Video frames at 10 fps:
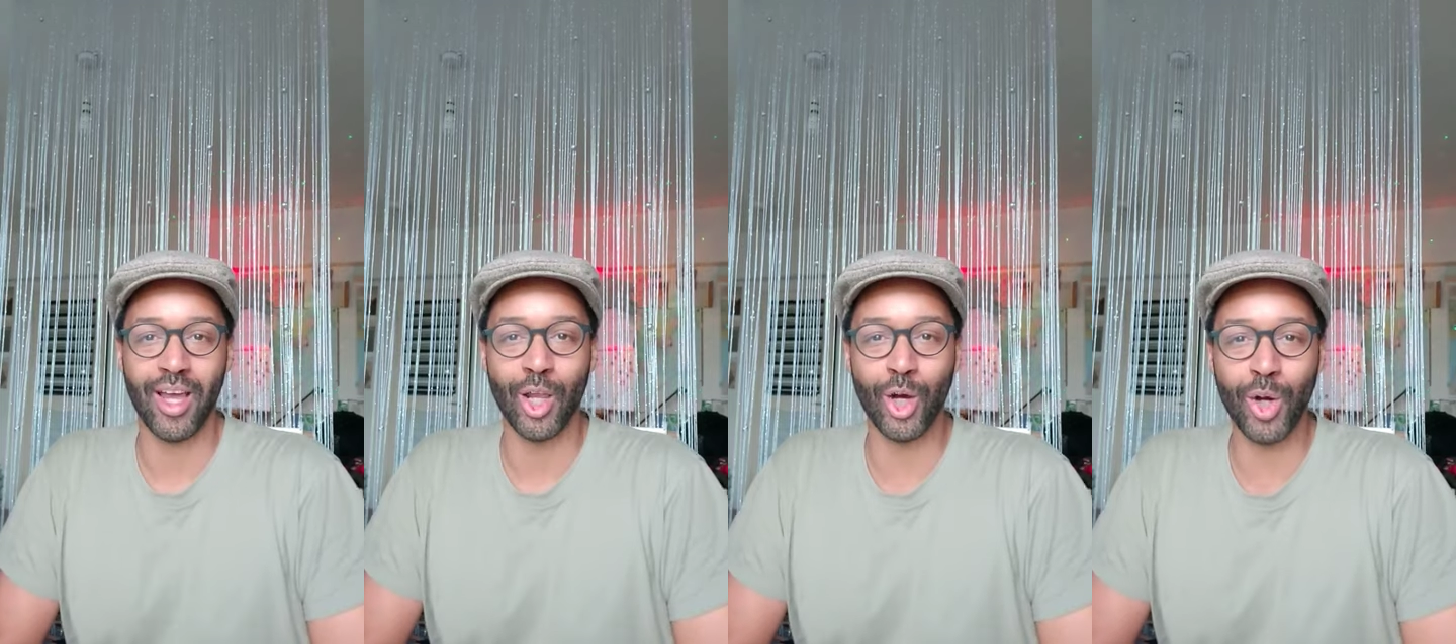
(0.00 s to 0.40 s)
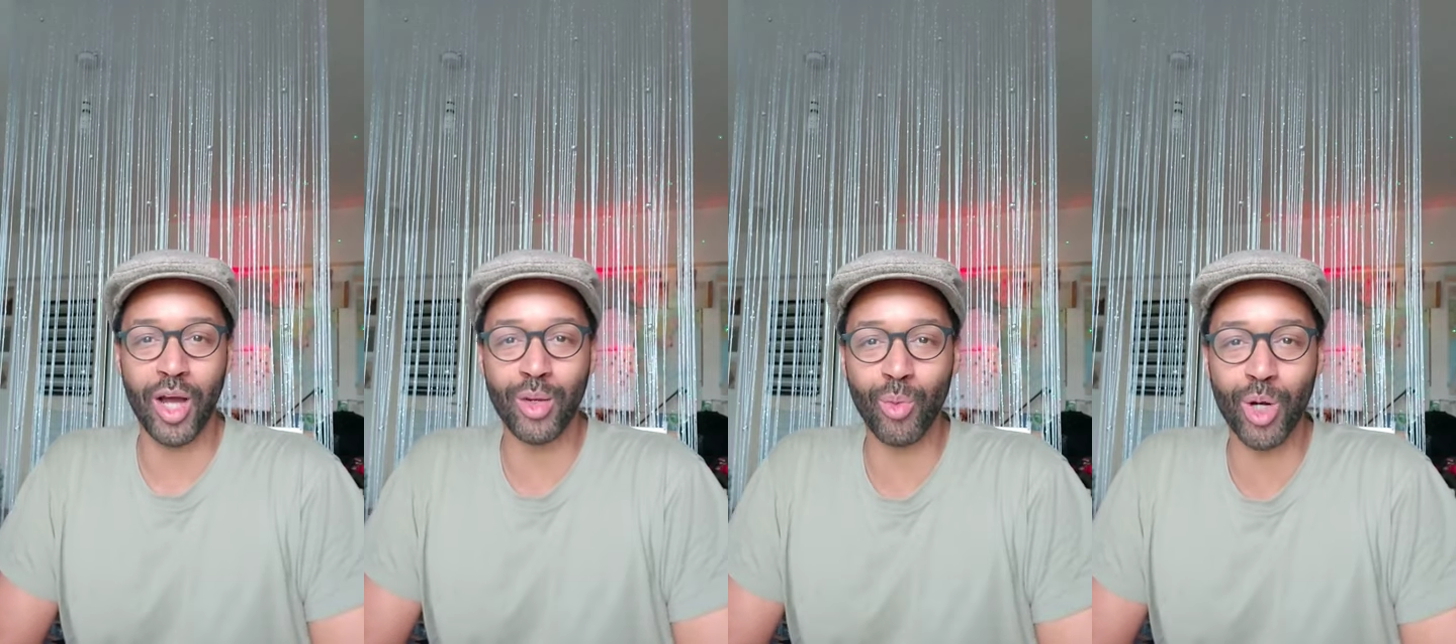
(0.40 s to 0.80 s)

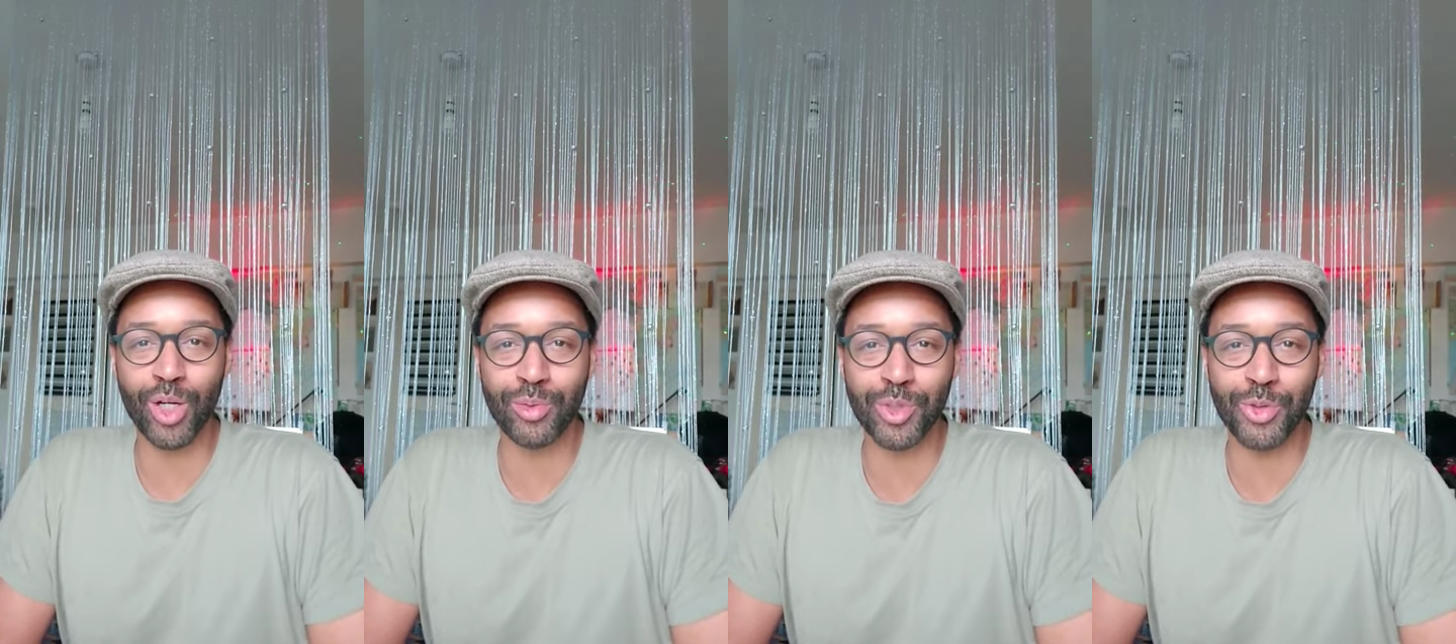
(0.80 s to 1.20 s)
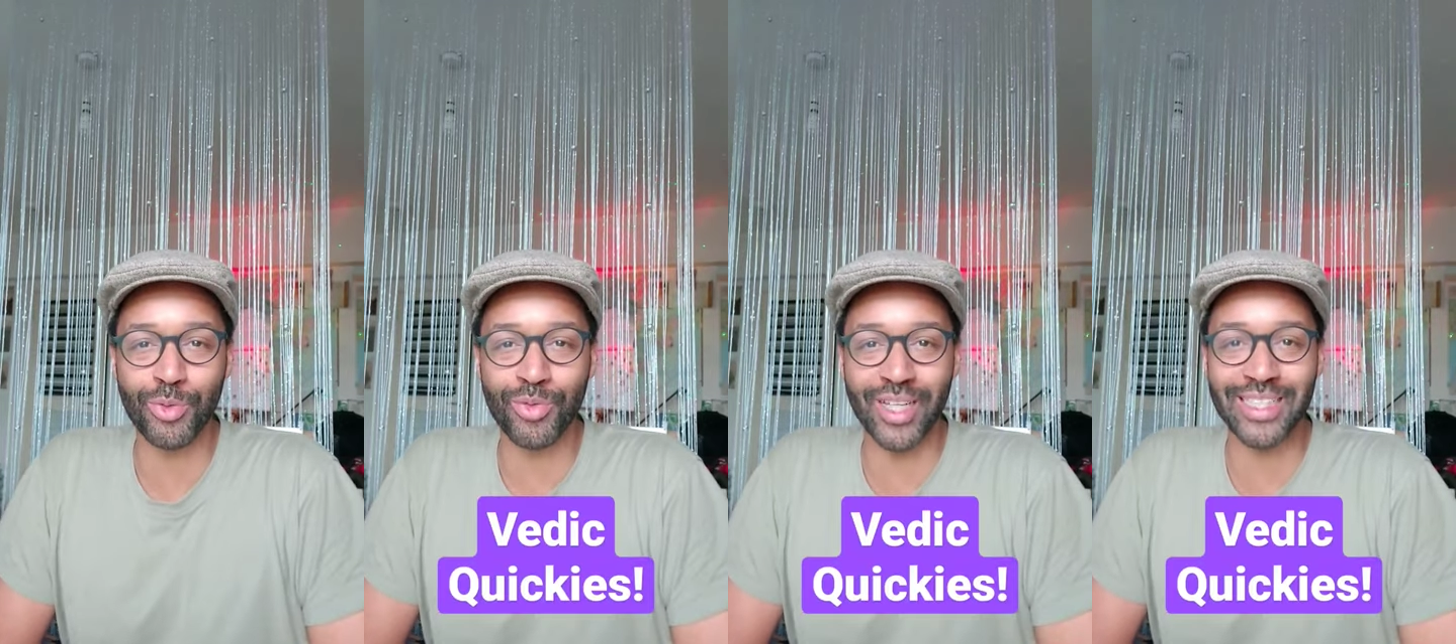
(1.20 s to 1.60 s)
Hello and welcome
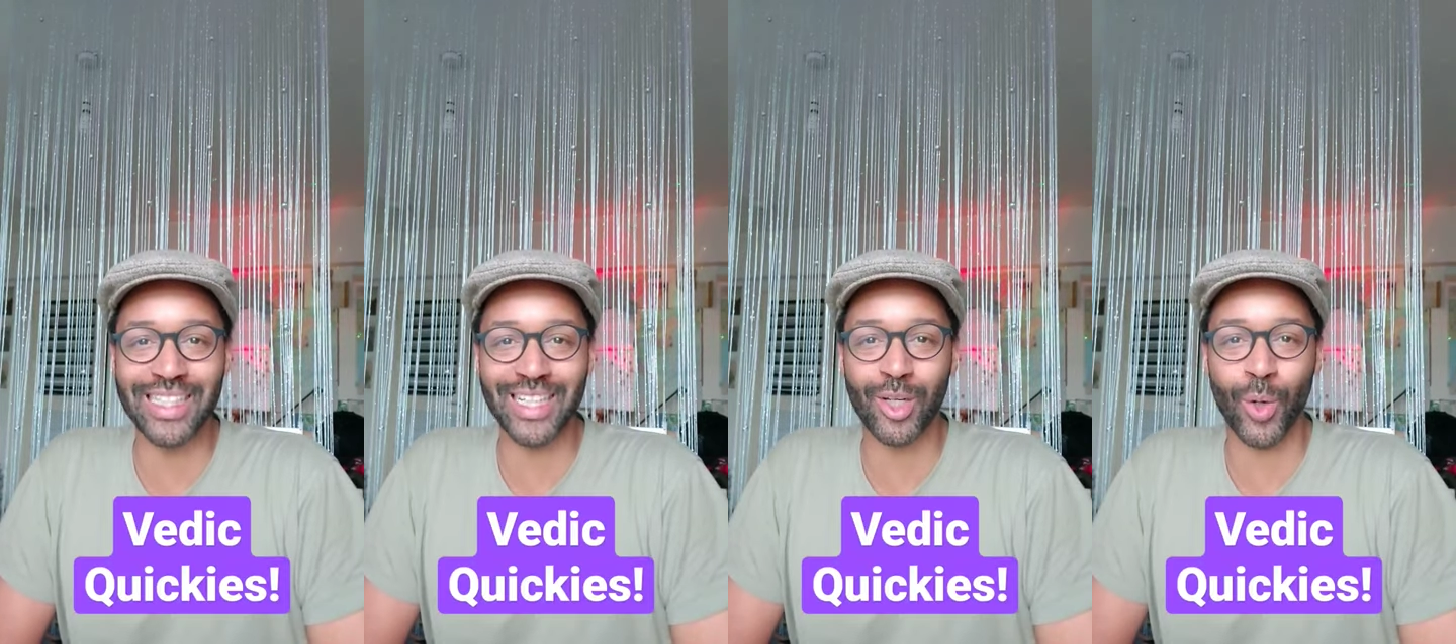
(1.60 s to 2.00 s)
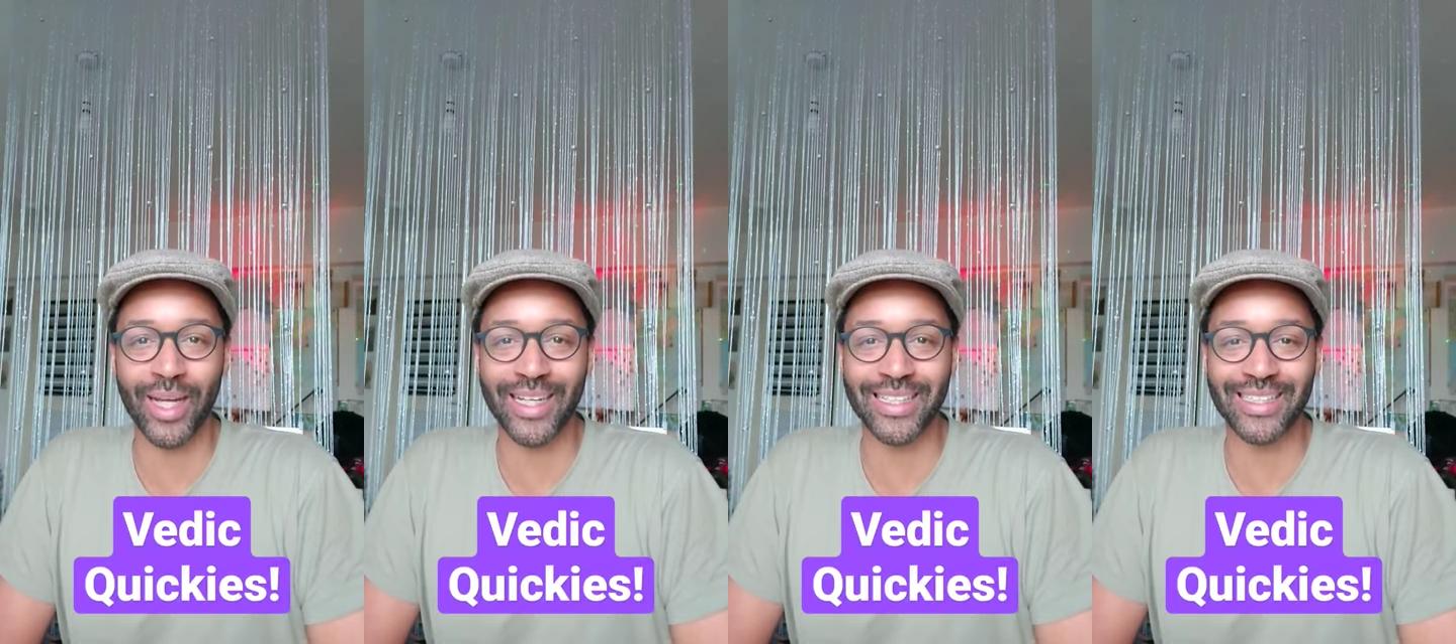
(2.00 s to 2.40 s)
to Vedic
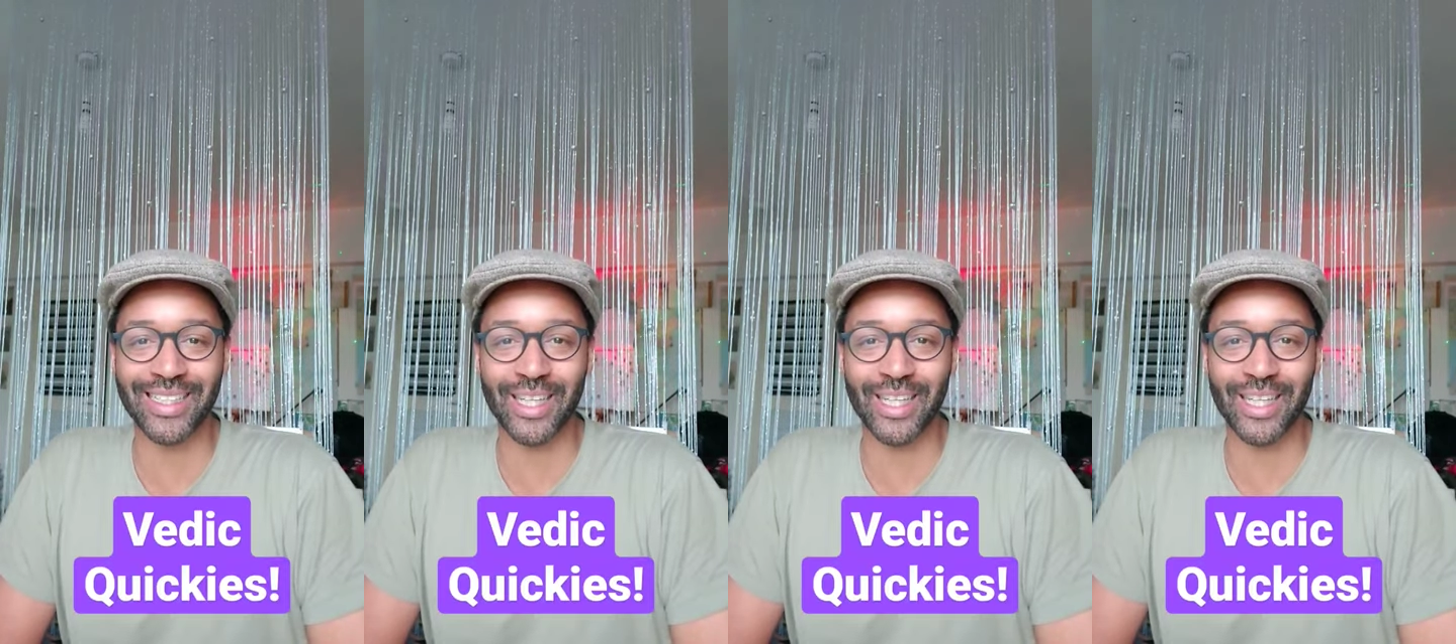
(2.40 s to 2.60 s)
Quickies.